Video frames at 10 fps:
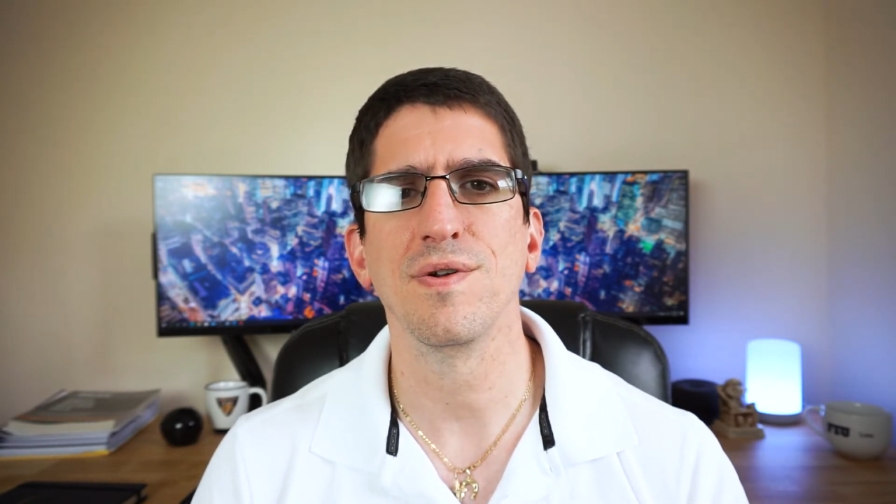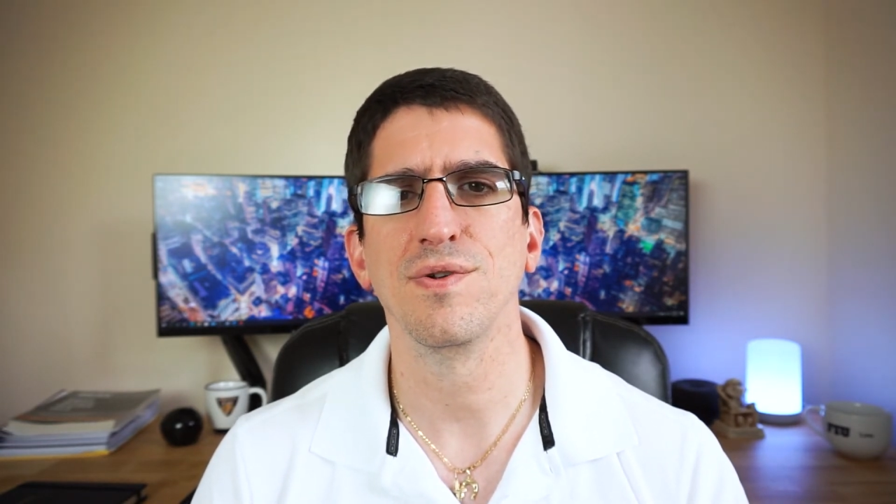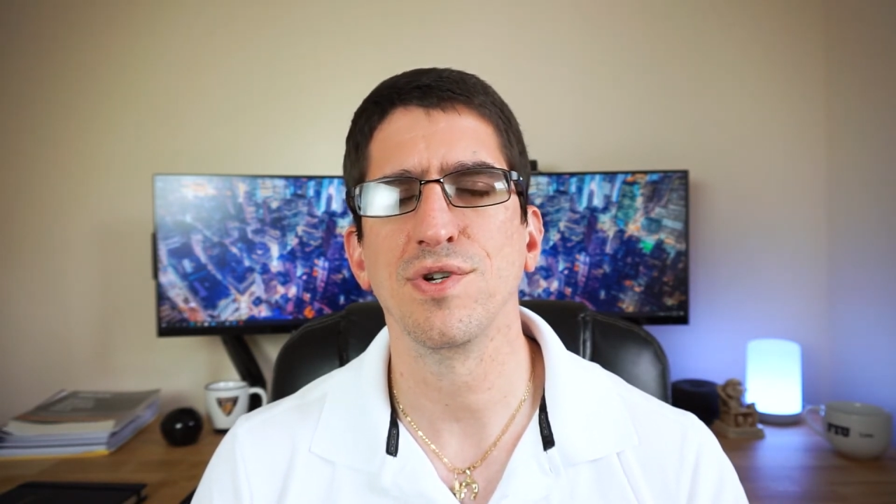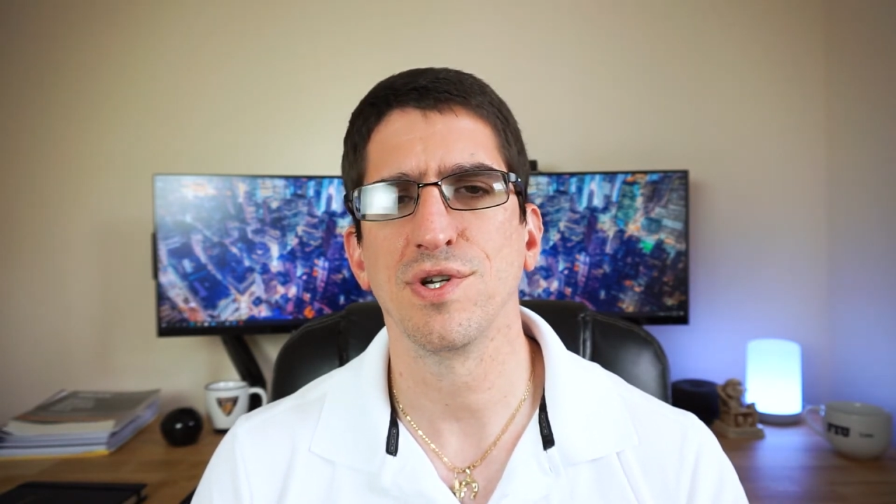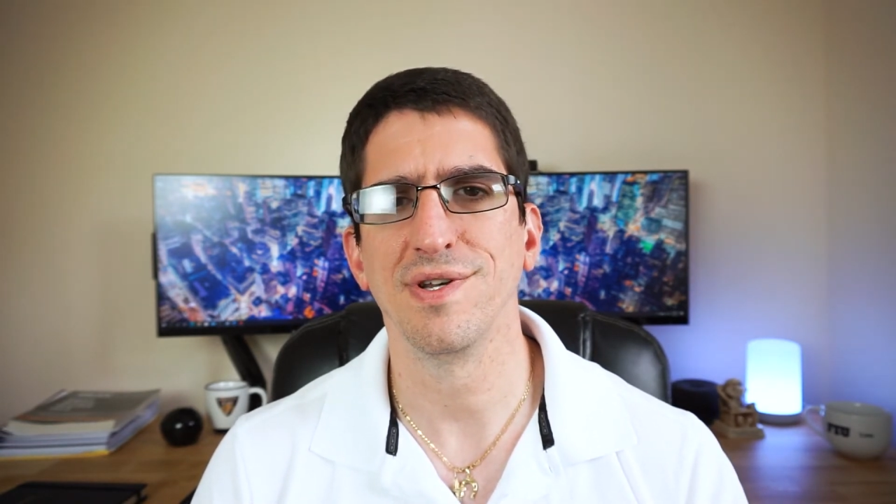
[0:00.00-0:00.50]

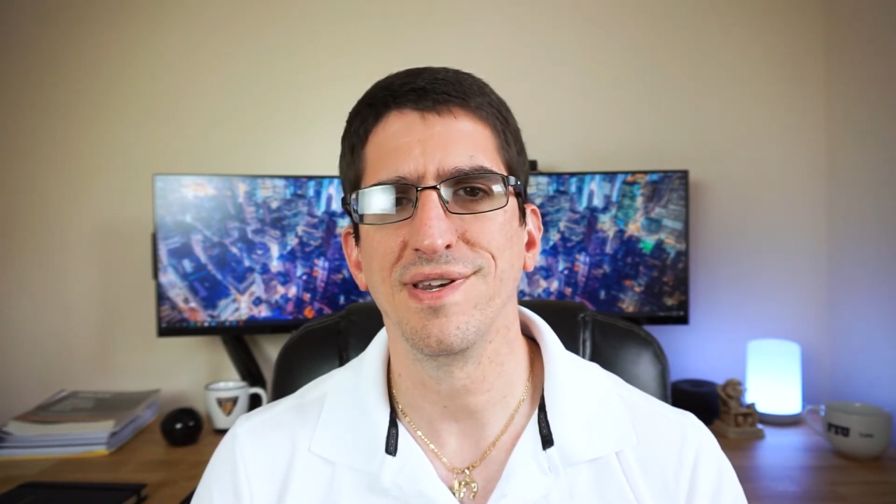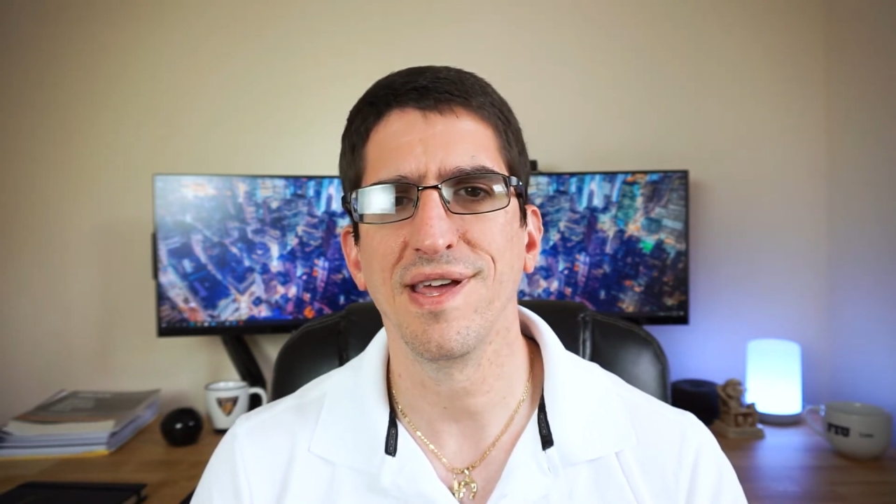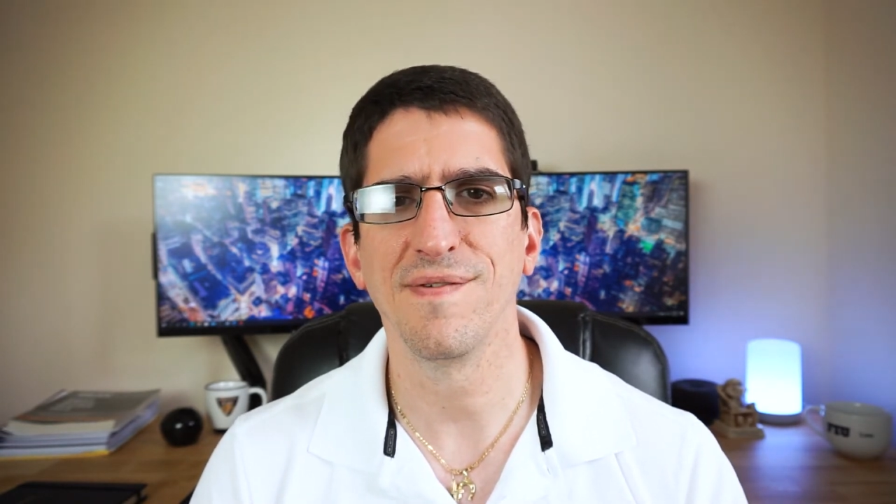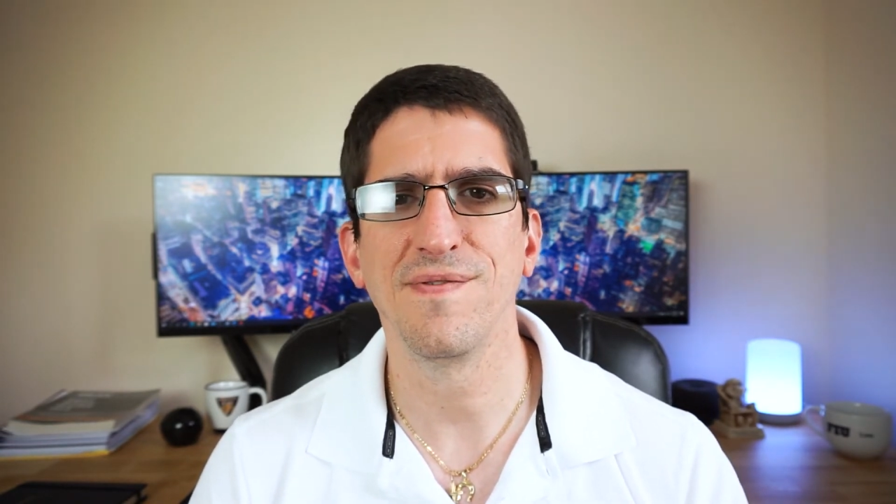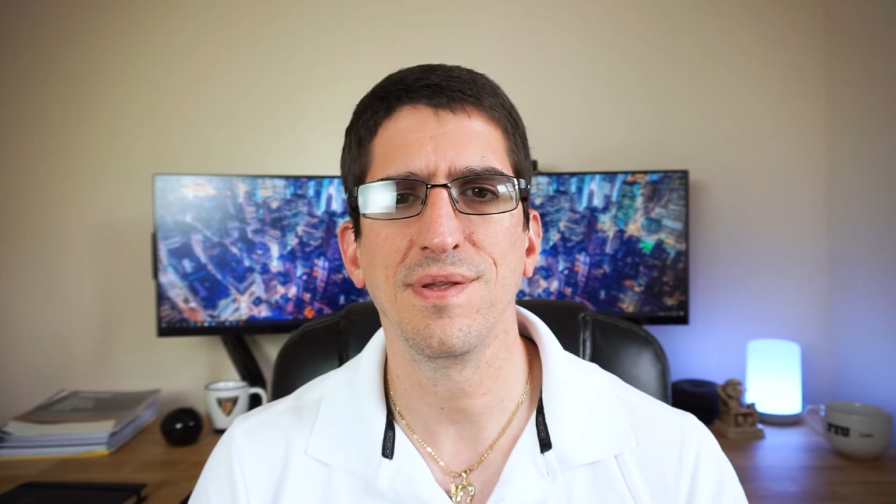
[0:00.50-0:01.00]
You should
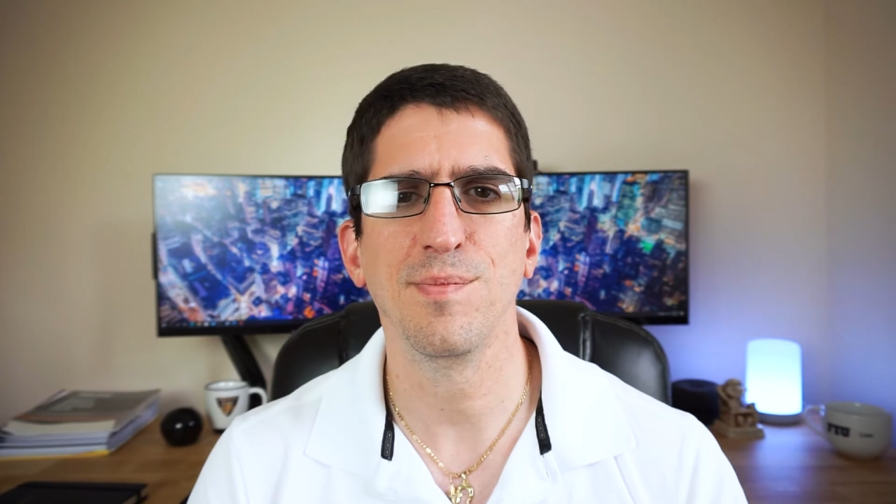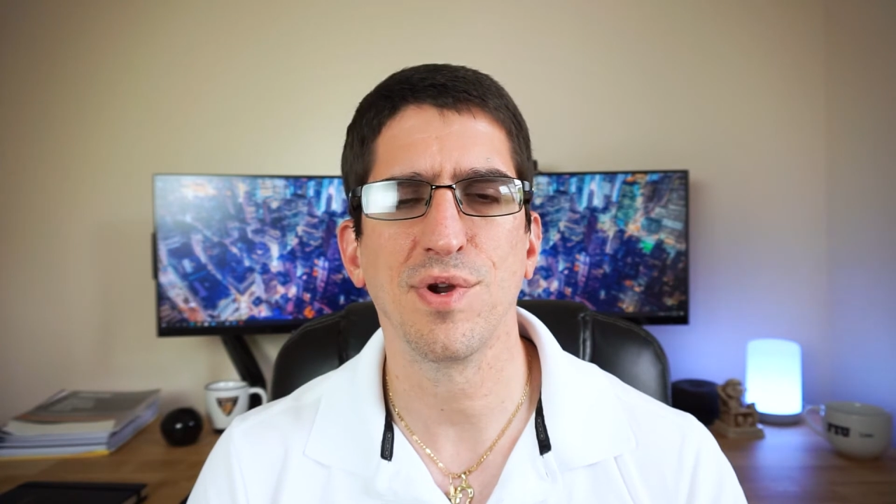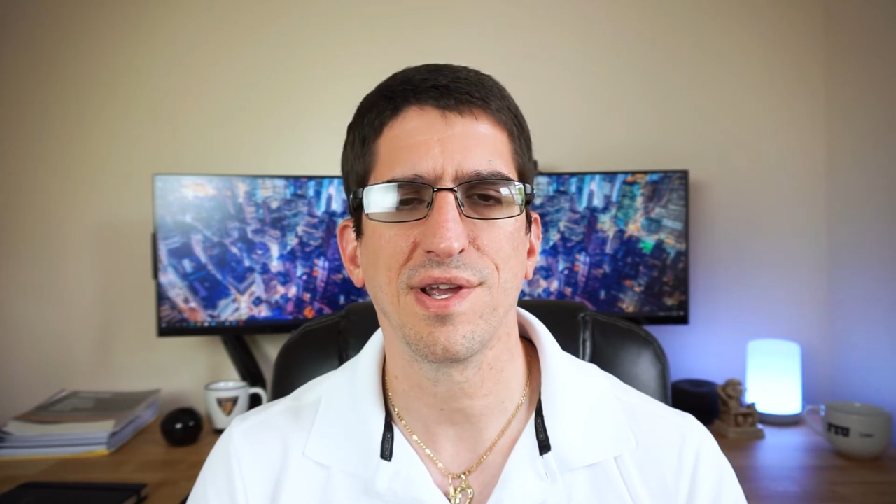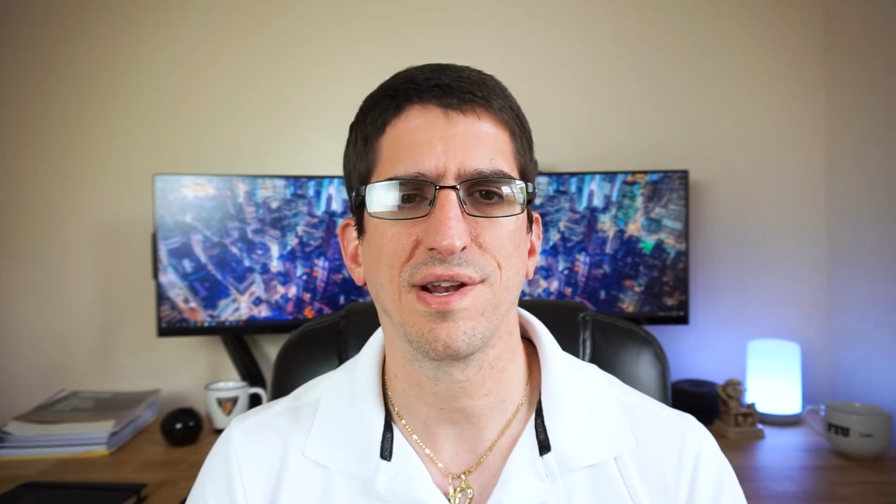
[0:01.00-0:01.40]
definitely bring